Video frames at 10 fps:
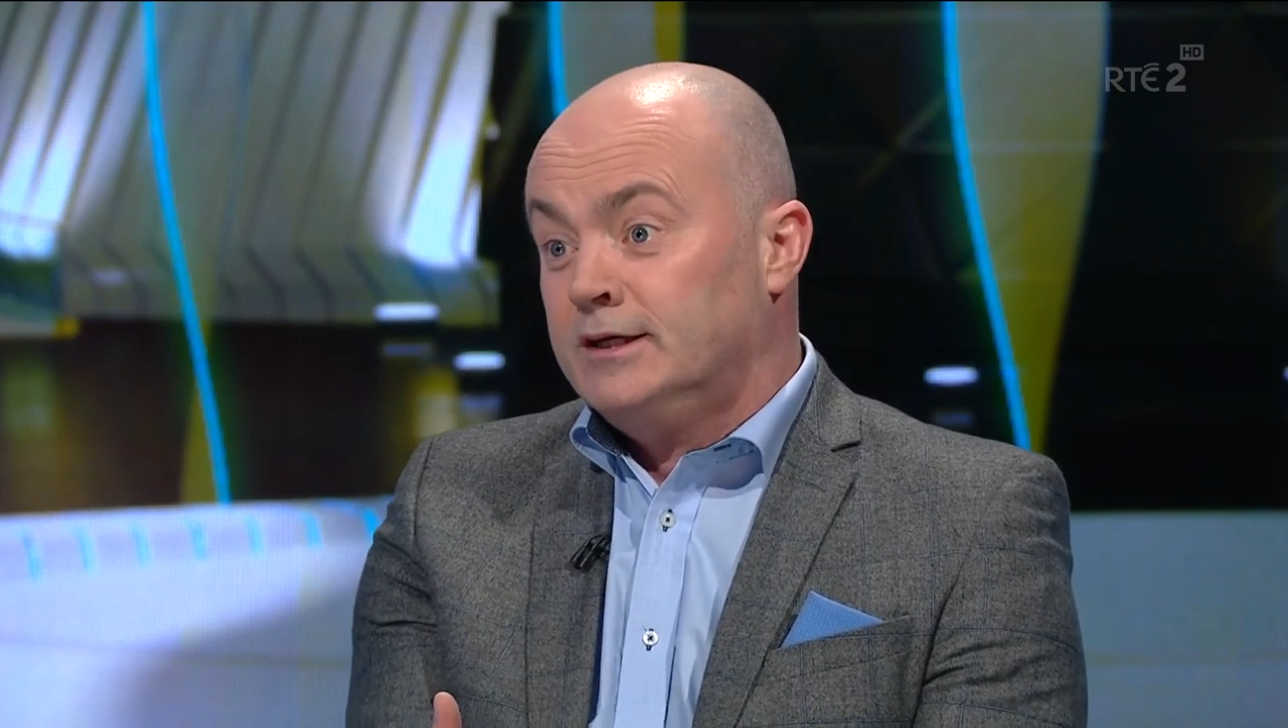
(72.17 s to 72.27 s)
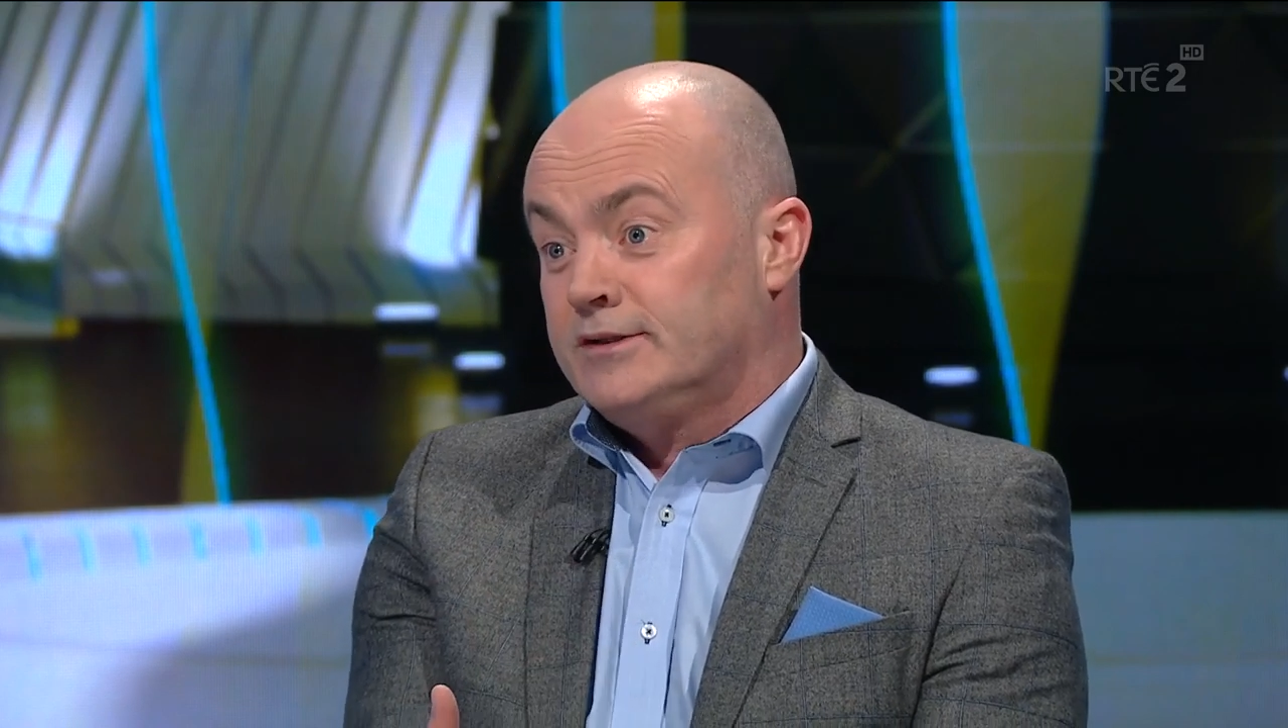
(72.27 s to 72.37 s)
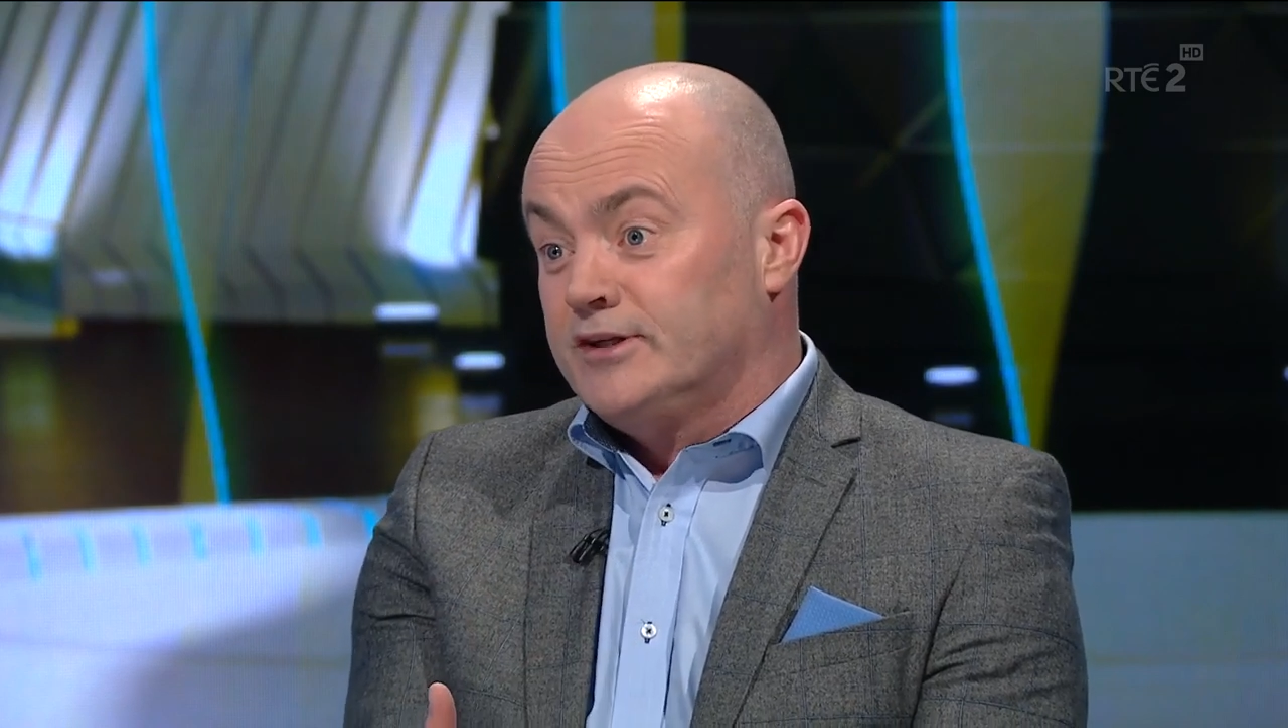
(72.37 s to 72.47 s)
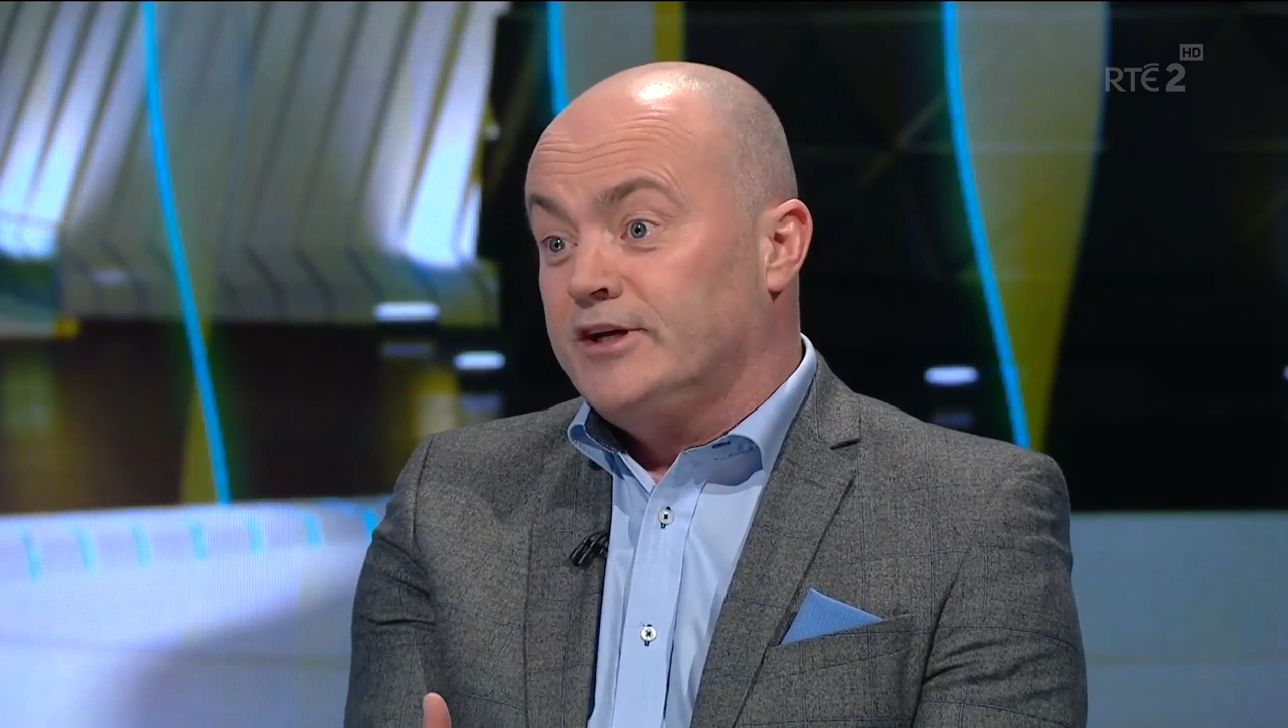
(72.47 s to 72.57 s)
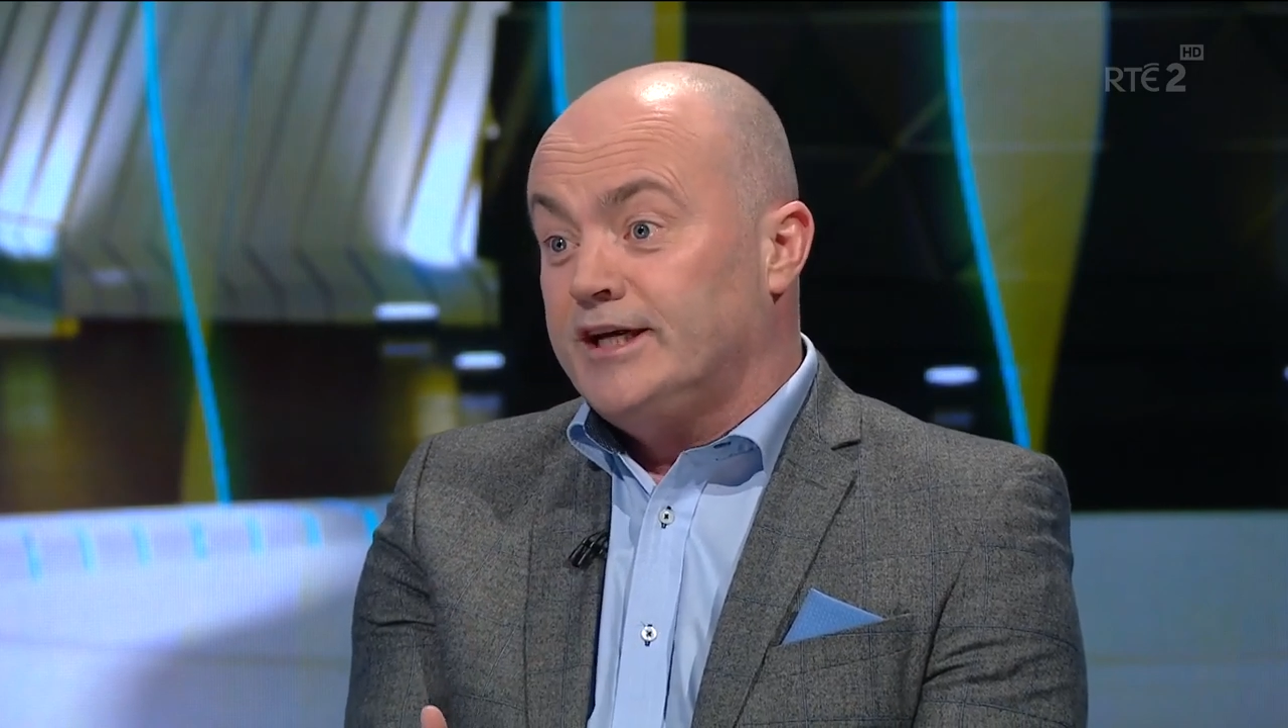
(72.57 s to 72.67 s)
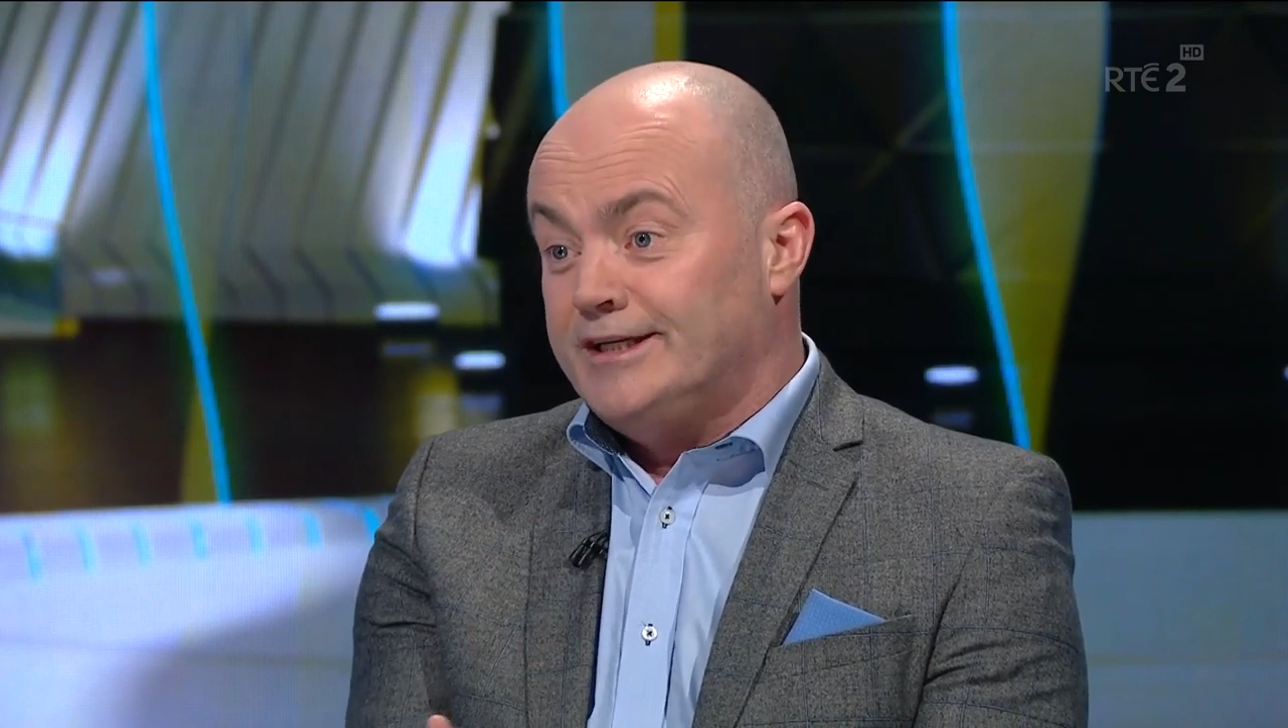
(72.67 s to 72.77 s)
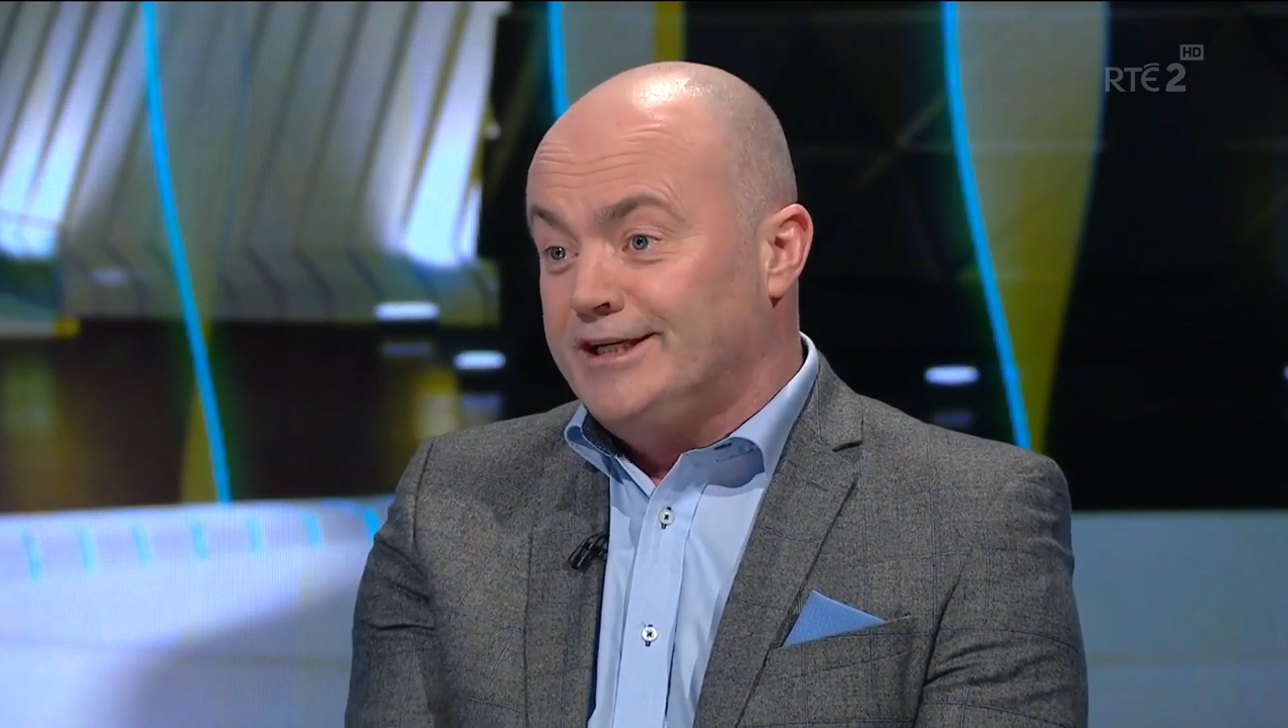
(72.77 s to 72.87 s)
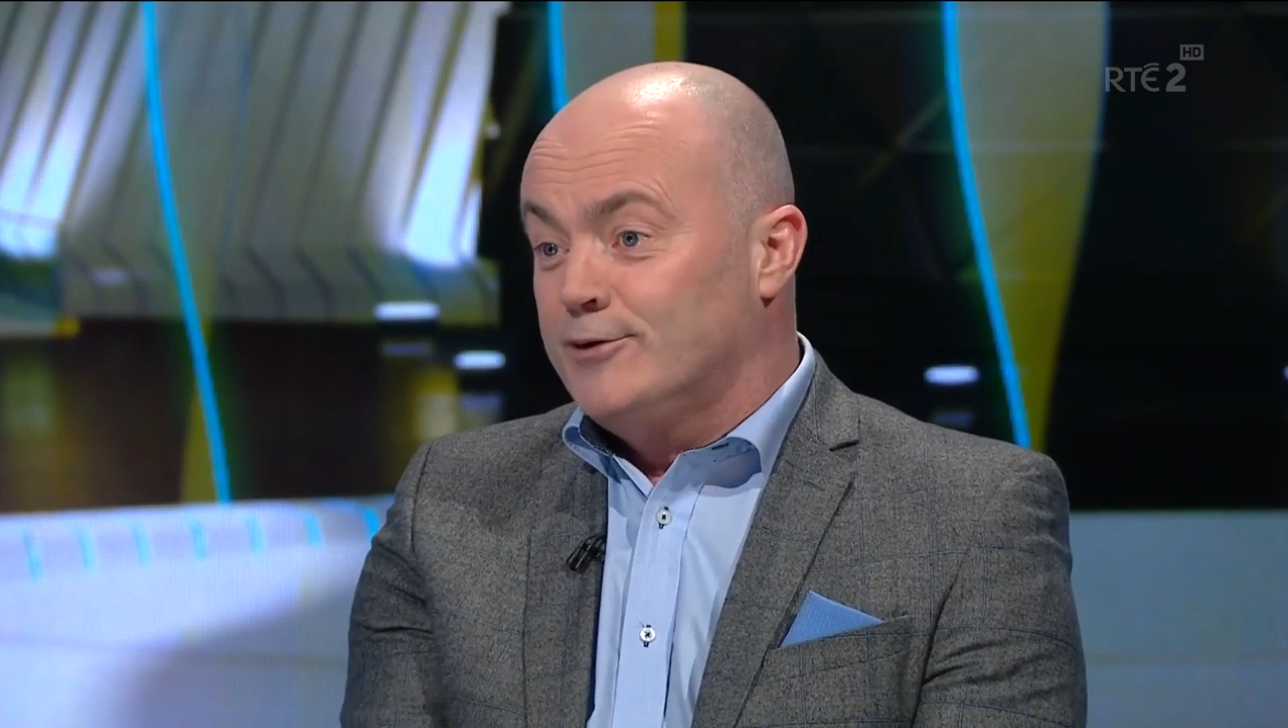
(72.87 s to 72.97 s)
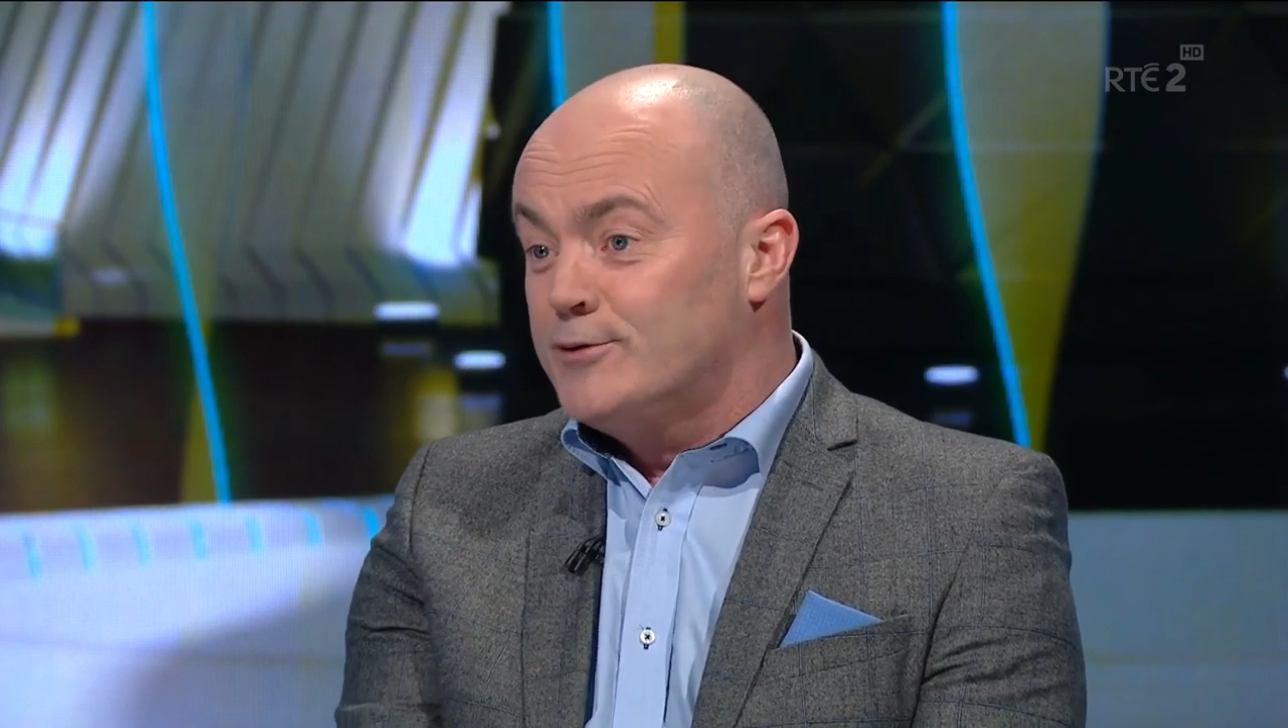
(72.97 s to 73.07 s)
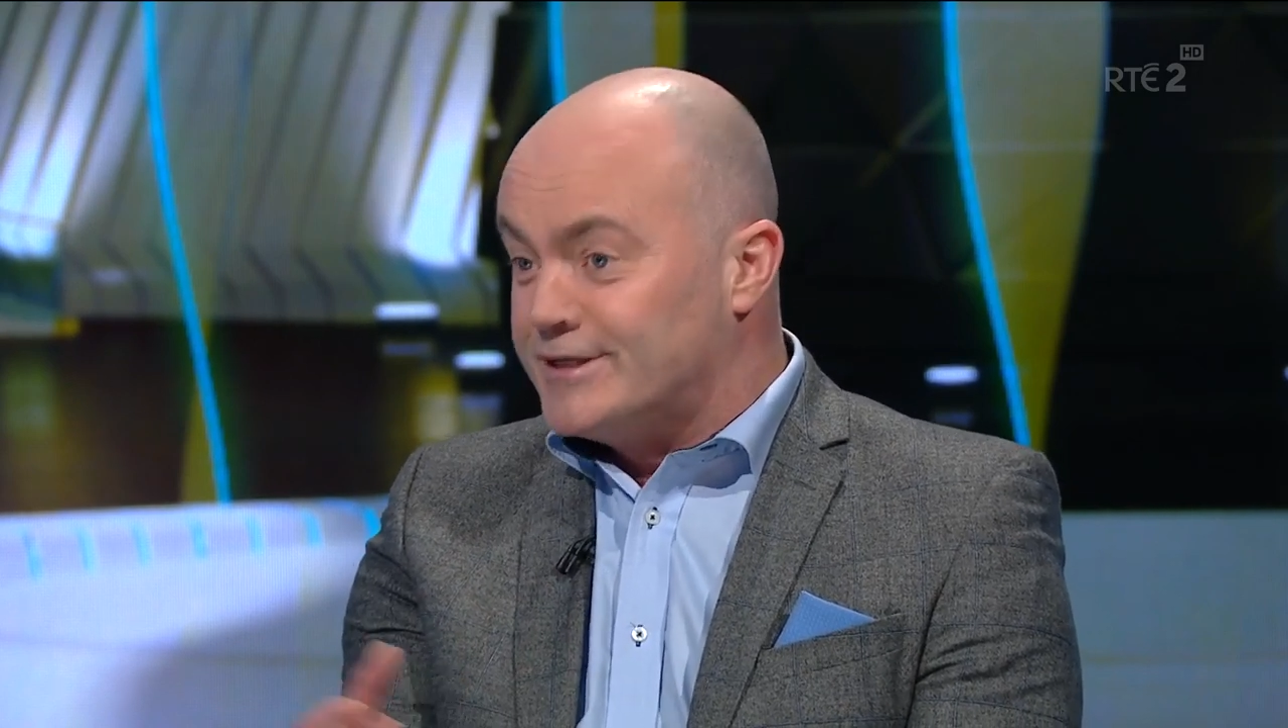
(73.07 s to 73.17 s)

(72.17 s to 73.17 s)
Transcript: today, and he used